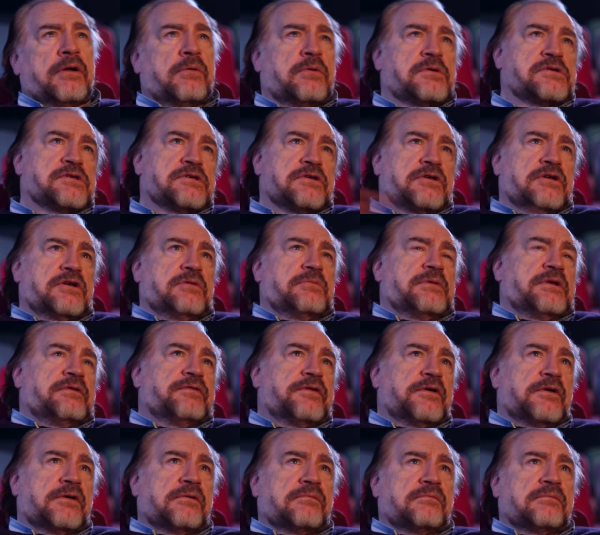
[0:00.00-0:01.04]
but it wasn't going to be
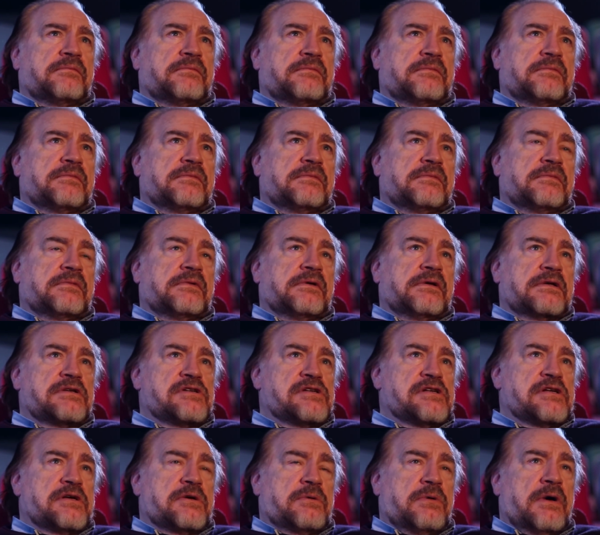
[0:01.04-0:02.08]
for
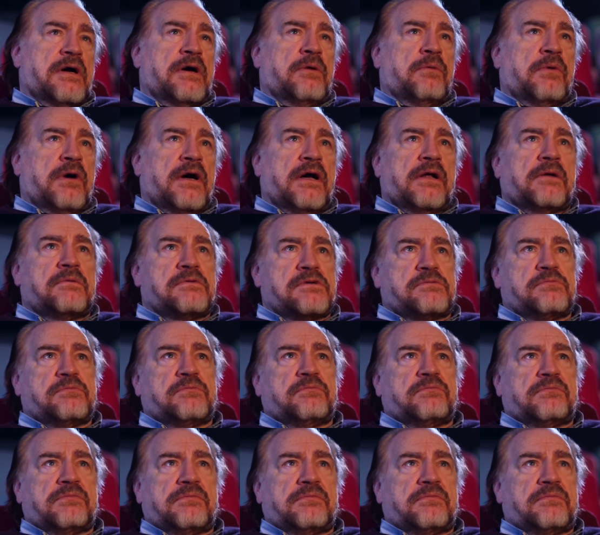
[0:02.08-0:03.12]
actually quite a while. It
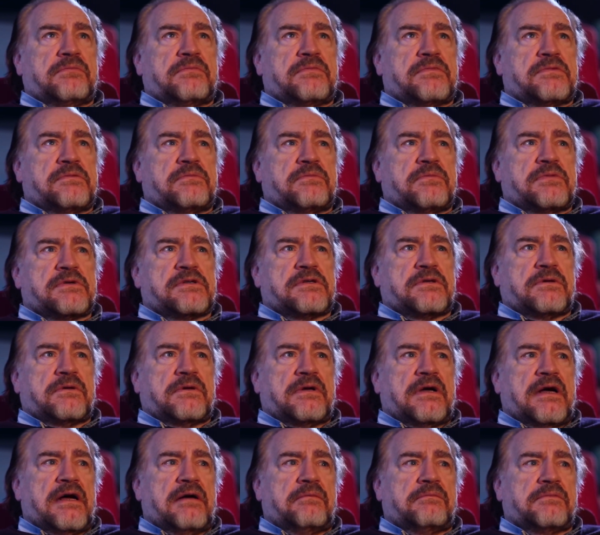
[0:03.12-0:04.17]
wasn't
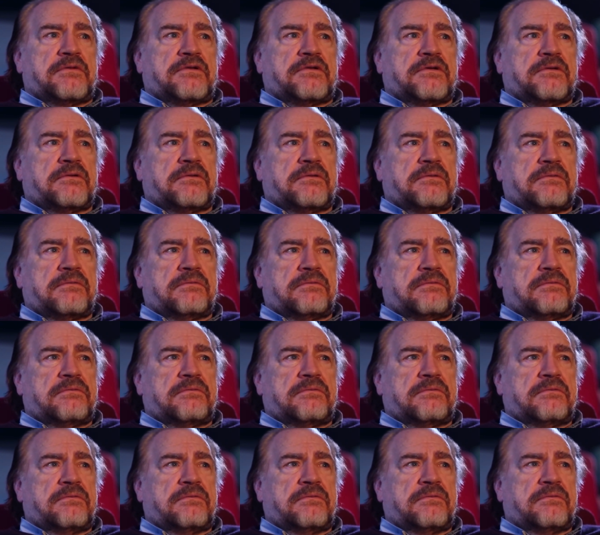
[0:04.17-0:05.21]
going to happen until
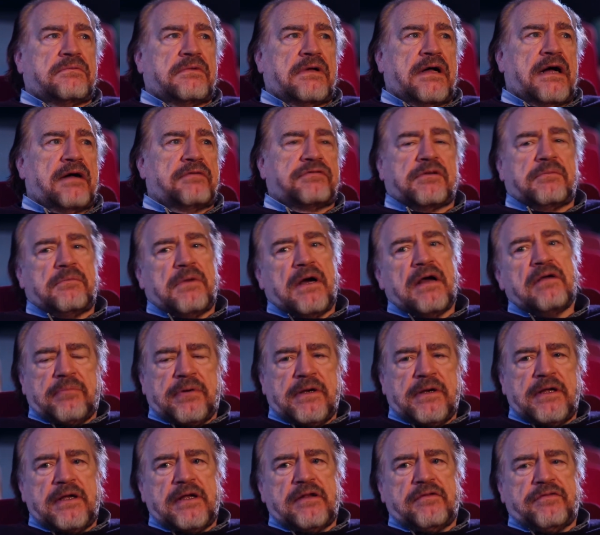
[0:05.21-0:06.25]
after my
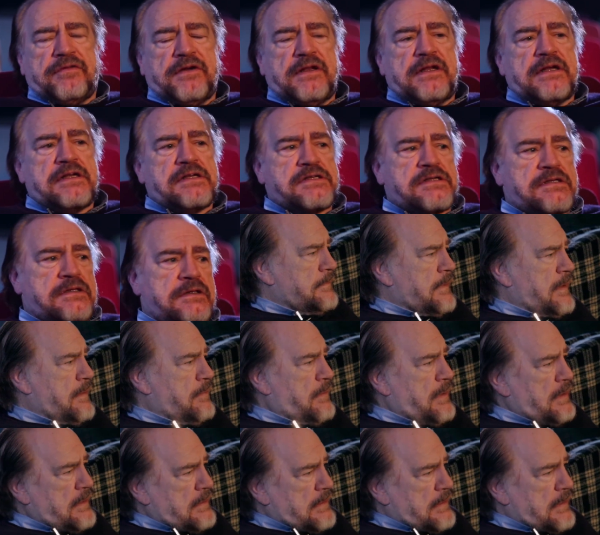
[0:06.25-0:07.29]
play had finished. I
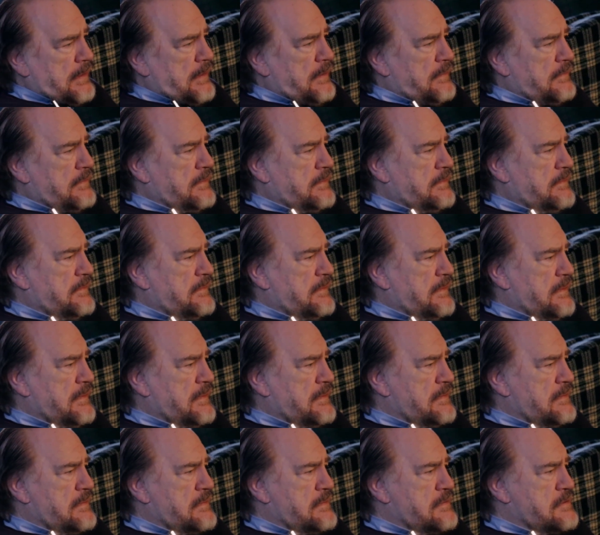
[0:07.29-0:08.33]
went down
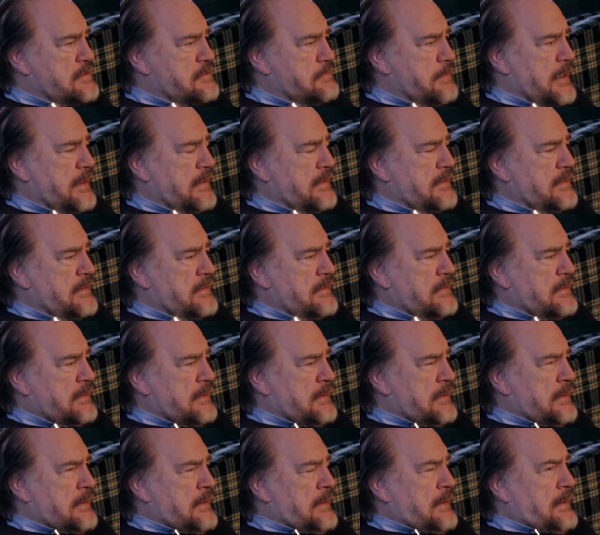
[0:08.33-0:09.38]
and spent,
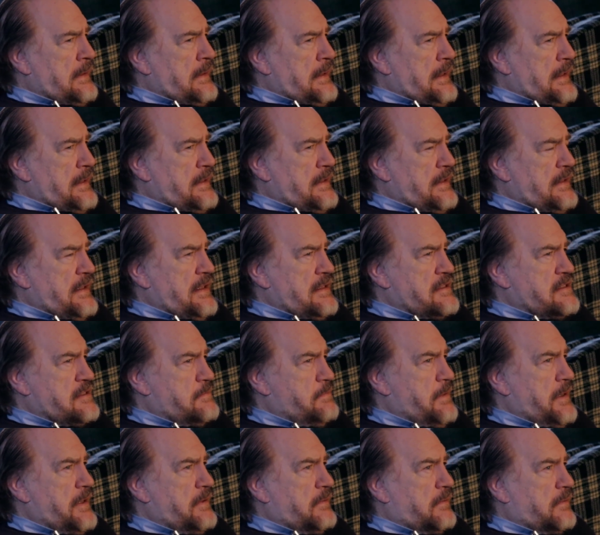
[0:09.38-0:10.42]
I think I spent